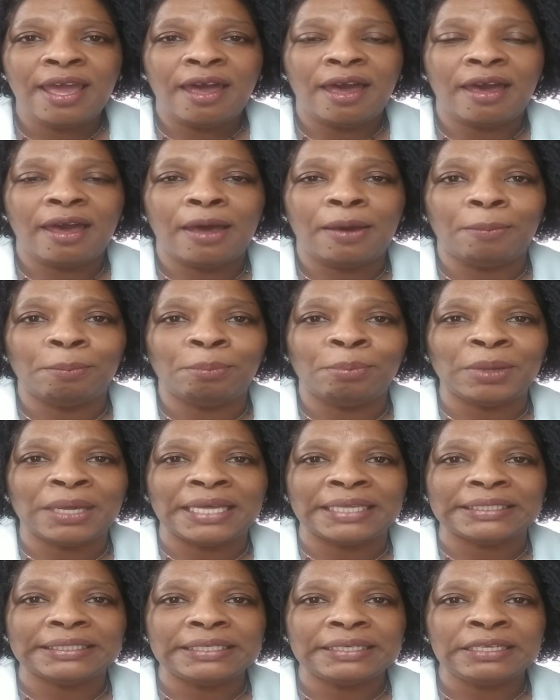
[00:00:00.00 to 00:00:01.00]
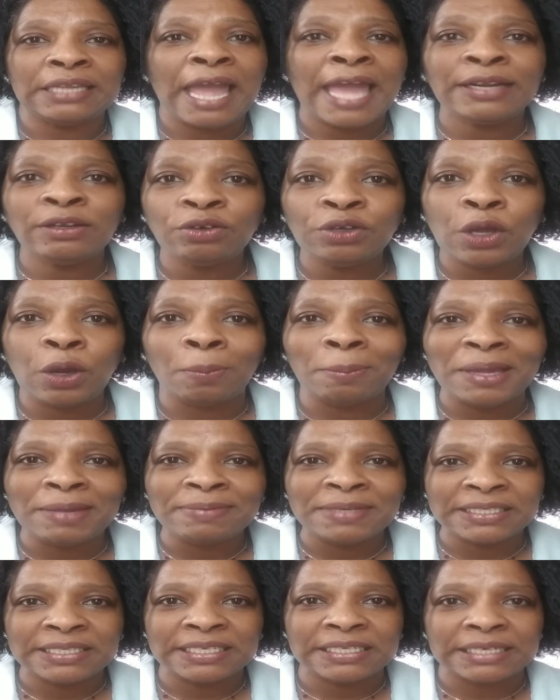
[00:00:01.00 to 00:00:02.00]
Um, but I don't know,
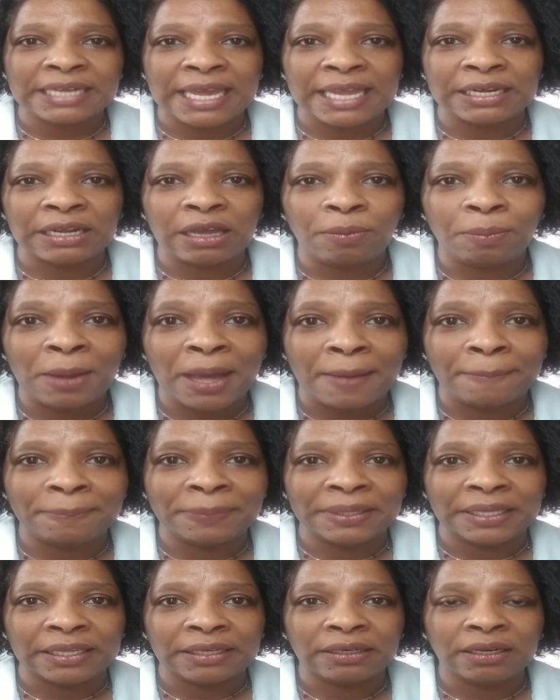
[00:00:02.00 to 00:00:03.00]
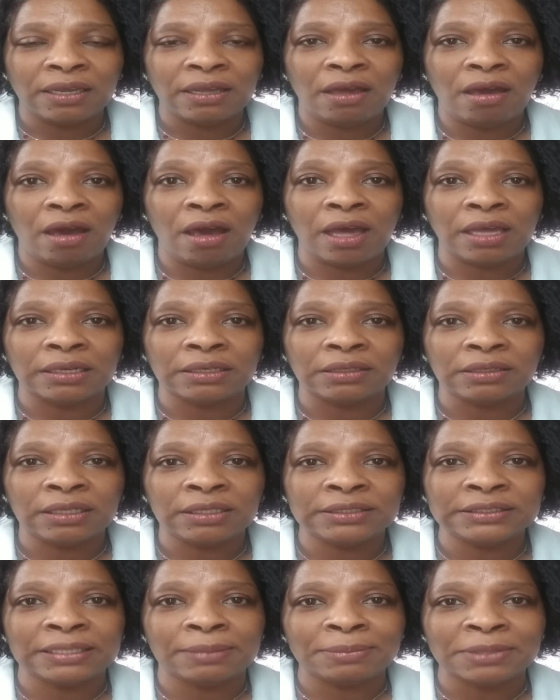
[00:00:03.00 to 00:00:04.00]
maybe tonight I'll pop in on
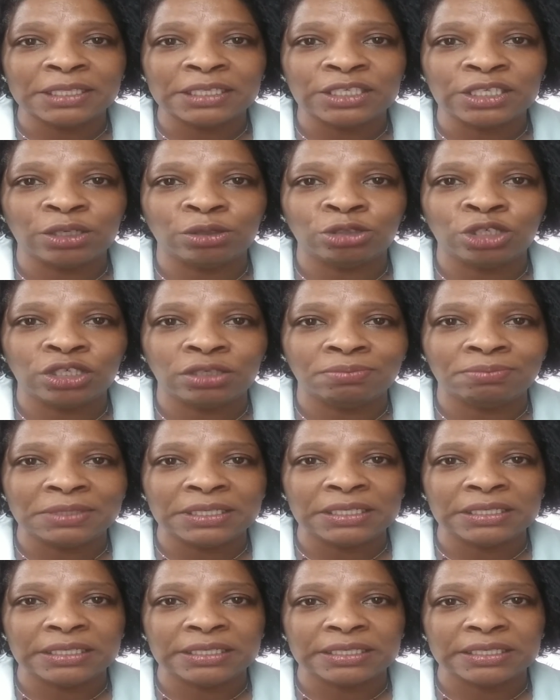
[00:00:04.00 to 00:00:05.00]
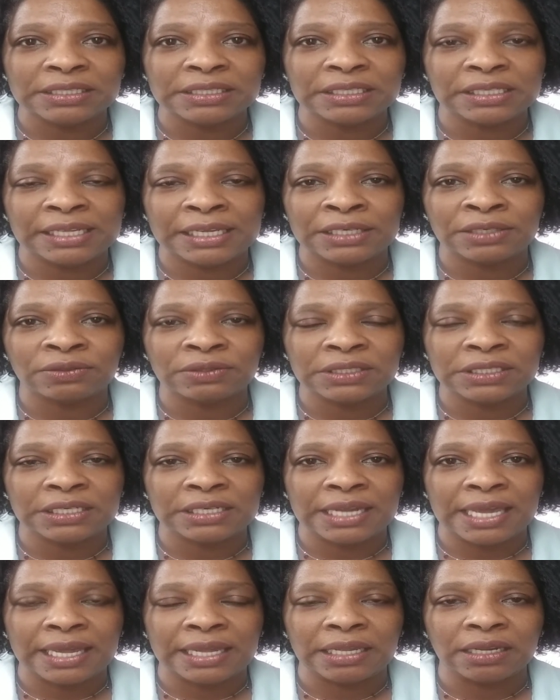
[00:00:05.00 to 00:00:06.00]
some of the social medias later
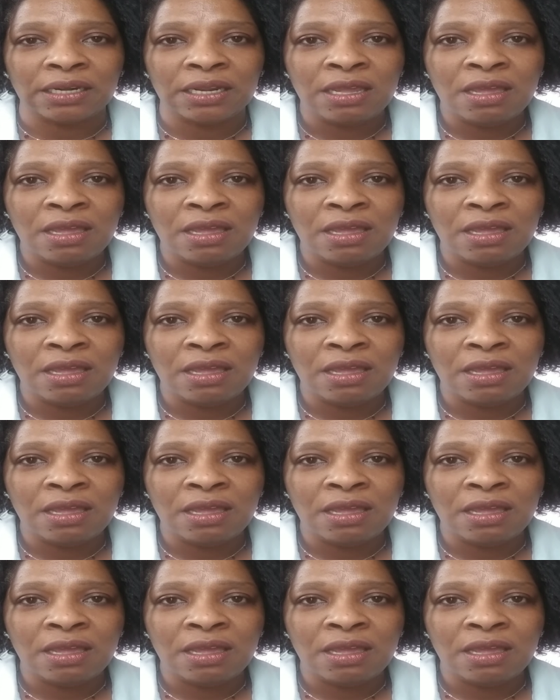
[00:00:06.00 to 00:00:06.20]
tonight